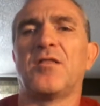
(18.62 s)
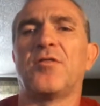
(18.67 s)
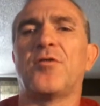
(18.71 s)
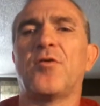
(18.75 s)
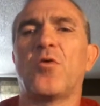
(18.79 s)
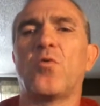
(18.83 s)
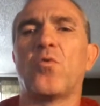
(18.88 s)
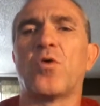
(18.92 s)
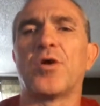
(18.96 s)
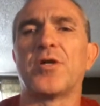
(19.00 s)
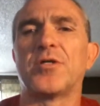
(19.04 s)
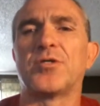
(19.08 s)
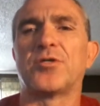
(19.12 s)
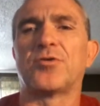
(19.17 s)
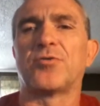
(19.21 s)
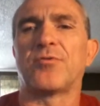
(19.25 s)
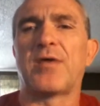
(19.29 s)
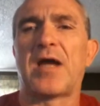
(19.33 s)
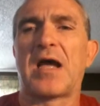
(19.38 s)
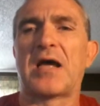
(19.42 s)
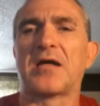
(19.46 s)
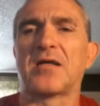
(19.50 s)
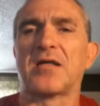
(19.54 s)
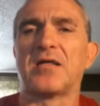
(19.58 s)
The word
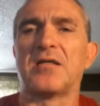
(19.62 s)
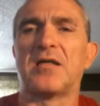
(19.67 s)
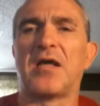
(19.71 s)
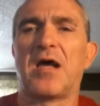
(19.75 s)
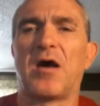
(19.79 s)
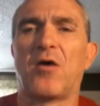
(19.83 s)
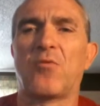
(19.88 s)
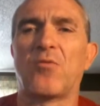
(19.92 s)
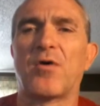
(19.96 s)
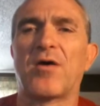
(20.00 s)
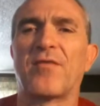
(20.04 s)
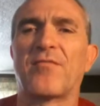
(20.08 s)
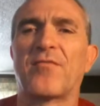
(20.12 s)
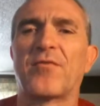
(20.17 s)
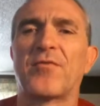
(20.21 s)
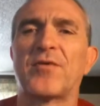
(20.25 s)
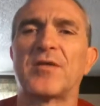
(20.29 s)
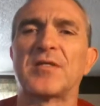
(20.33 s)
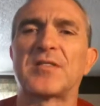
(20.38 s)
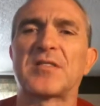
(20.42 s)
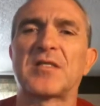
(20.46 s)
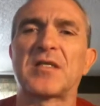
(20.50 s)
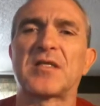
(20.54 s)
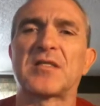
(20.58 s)
dragon, however,
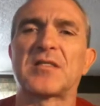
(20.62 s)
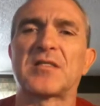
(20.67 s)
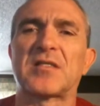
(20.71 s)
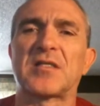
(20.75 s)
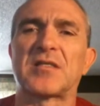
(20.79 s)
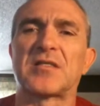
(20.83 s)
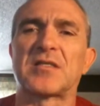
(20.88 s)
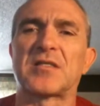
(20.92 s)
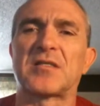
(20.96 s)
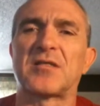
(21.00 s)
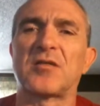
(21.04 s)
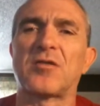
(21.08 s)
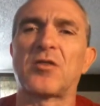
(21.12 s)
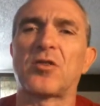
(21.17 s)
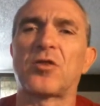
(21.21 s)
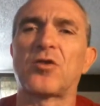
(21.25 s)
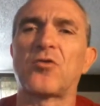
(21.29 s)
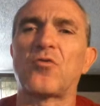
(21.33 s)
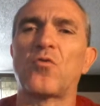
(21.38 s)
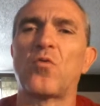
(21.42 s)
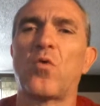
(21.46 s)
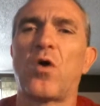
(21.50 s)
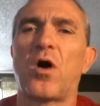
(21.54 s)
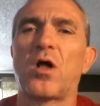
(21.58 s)
has existed
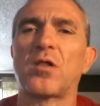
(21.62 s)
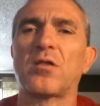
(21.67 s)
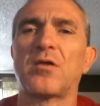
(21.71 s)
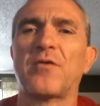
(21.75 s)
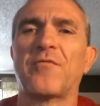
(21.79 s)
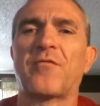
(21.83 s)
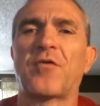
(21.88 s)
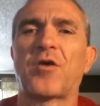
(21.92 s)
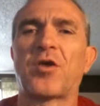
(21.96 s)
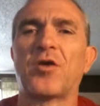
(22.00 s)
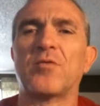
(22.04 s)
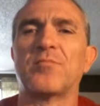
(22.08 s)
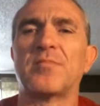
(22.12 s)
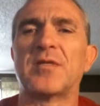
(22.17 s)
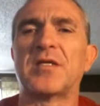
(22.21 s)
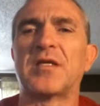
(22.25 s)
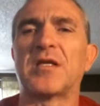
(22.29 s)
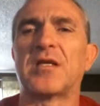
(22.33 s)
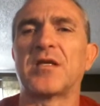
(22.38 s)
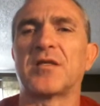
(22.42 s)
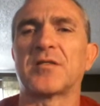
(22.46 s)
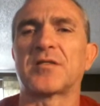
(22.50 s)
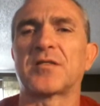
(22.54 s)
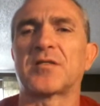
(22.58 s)
through all of human
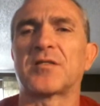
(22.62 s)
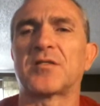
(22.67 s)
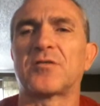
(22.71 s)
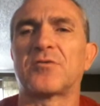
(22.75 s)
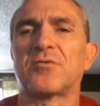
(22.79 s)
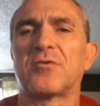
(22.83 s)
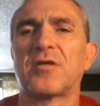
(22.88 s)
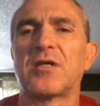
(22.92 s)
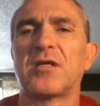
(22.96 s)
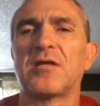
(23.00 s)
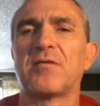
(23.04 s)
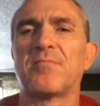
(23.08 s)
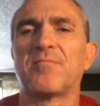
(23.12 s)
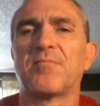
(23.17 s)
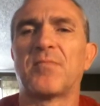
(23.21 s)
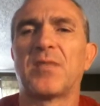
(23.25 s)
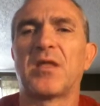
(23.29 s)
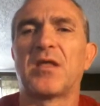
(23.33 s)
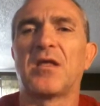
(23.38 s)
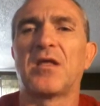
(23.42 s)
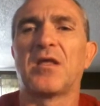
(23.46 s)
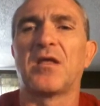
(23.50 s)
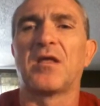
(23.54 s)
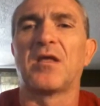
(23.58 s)
history.
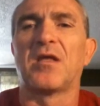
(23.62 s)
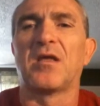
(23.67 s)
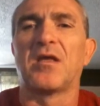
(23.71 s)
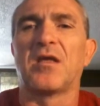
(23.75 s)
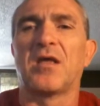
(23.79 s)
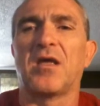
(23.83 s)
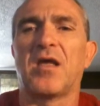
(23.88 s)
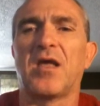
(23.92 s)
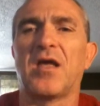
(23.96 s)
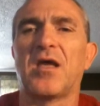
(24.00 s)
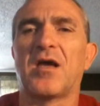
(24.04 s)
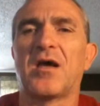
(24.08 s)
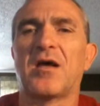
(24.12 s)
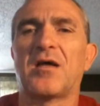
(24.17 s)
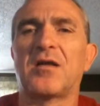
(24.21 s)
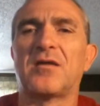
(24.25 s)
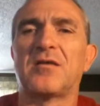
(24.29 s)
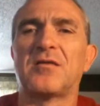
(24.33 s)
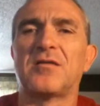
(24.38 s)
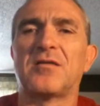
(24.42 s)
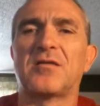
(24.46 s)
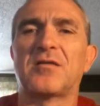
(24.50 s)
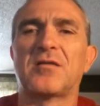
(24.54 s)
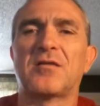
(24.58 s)

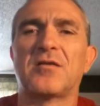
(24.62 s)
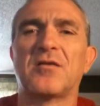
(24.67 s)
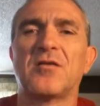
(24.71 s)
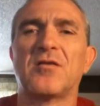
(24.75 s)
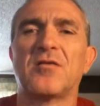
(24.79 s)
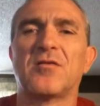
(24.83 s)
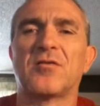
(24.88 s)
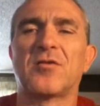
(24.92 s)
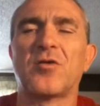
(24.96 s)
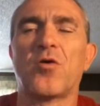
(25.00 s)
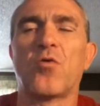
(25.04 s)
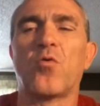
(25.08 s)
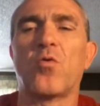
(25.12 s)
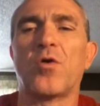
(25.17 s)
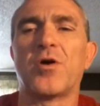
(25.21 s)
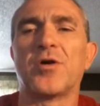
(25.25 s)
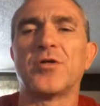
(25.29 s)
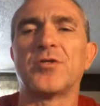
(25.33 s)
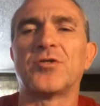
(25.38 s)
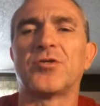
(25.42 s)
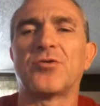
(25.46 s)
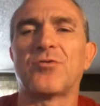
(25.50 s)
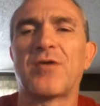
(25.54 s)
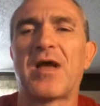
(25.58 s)
And the
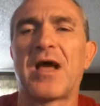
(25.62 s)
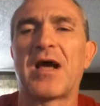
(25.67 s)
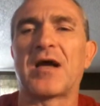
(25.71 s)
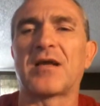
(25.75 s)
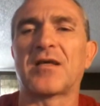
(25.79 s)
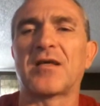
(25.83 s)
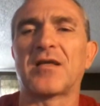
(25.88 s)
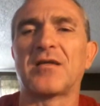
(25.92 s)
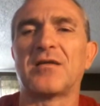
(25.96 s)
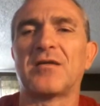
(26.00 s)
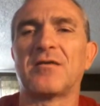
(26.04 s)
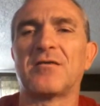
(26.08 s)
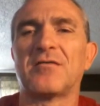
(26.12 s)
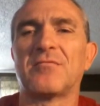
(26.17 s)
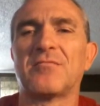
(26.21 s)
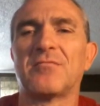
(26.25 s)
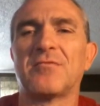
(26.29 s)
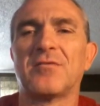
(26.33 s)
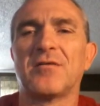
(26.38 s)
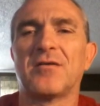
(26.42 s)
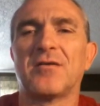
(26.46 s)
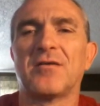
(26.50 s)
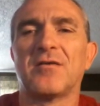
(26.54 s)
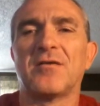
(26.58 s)
word dragon
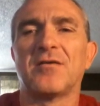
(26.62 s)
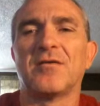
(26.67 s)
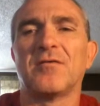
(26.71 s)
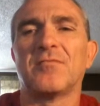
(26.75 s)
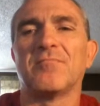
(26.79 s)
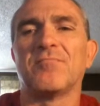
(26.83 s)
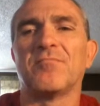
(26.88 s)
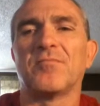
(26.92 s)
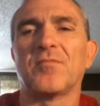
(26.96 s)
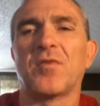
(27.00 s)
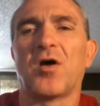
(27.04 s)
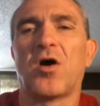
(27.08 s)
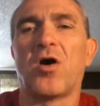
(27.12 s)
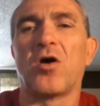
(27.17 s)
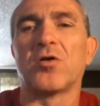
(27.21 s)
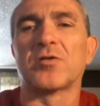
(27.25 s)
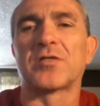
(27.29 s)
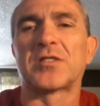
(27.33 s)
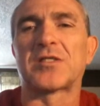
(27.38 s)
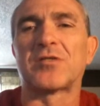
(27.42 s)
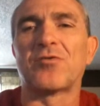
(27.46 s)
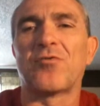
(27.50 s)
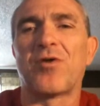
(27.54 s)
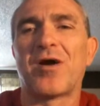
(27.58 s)

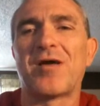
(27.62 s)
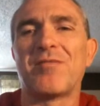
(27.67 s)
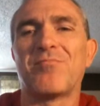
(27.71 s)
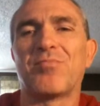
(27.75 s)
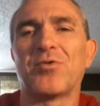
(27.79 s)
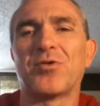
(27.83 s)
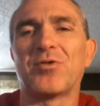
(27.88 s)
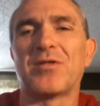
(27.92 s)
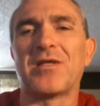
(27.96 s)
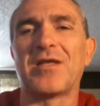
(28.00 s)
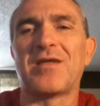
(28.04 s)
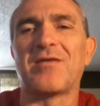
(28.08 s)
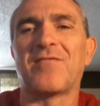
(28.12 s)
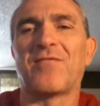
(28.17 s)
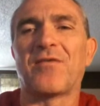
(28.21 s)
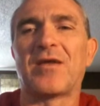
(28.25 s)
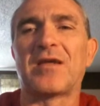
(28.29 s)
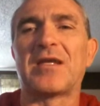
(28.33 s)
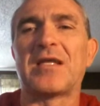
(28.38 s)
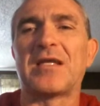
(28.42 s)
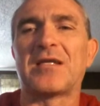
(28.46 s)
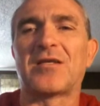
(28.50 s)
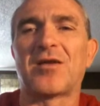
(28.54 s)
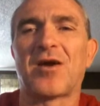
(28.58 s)
also, I believe
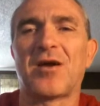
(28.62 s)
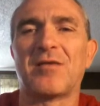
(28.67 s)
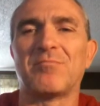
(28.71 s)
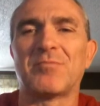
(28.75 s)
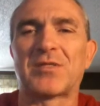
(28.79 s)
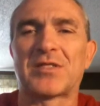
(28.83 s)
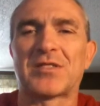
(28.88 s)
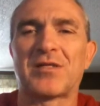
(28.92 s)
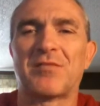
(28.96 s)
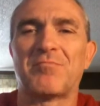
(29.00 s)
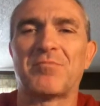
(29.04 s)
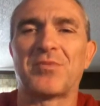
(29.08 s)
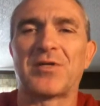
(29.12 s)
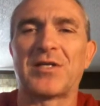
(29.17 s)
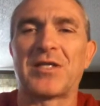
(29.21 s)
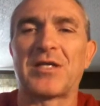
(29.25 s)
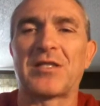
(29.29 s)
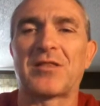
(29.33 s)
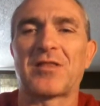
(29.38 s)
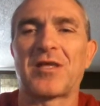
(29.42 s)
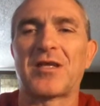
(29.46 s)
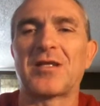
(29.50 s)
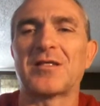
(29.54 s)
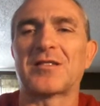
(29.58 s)
anytime somebody
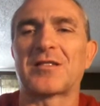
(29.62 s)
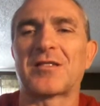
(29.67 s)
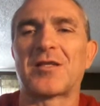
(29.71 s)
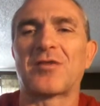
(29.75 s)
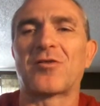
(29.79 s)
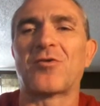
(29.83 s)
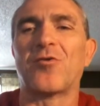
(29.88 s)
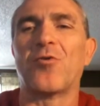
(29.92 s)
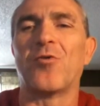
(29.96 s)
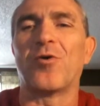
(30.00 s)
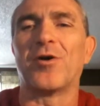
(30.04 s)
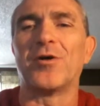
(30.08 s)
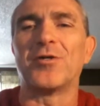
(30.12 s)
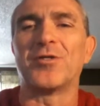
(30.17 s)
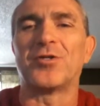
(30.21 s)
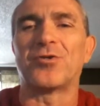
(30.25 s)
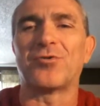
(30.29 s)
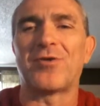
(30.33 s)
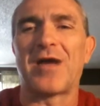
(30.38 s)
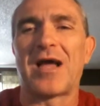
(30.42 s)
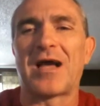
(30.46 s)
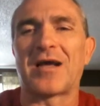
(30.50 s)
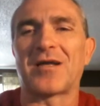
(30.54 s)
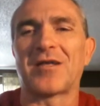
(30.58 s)
thinks of the word
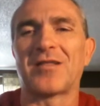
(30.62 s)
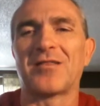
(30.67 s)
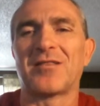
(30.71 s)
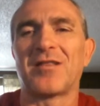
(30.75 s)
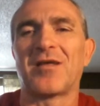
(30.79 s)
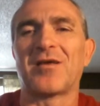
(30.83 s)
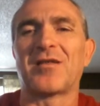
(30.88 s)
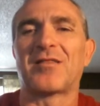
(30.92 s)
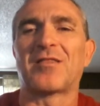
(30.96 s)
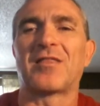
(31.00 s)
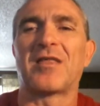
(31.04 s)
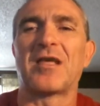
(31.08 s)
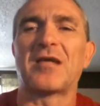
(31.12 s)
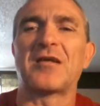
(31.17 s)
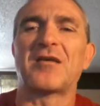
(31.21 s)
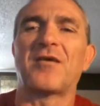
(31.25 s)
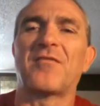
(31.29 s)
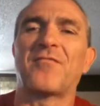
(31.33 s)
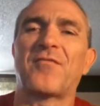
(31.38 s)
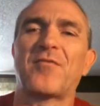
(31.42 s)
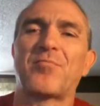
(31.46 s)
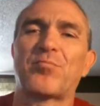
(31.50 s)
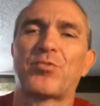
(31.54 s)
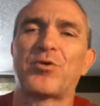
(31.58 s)
dragon, they think
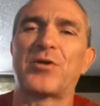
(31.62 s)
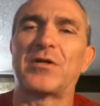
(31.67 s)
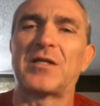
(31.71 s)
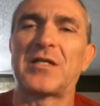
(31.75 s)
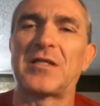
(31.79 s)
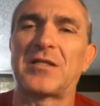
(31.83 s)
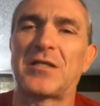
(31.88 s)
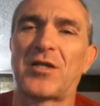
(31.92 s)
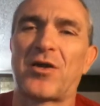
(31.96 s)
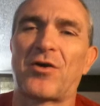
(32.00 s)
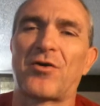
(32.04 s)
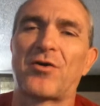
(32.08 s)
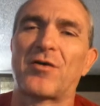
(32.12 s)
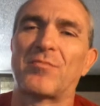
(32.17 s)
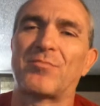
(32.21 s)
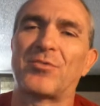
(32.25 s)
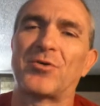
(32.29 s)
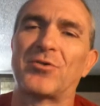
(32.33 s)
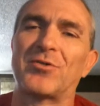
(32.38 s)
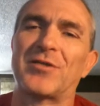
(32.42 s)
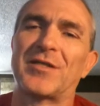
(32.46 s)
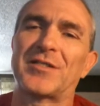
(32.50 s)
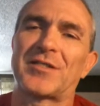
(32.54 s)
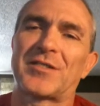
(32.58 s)
of a pretty
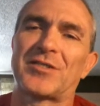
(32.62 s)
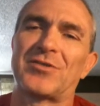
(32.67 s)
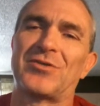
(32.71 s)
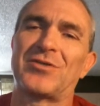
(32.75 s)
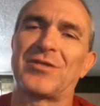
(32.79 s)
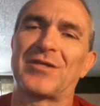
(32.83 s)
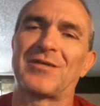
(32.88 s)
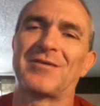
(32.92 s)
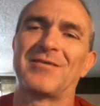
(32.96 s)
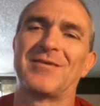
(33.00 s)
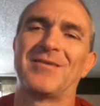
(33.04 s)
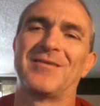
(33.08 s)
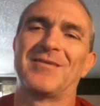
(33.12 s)
terrible lizard.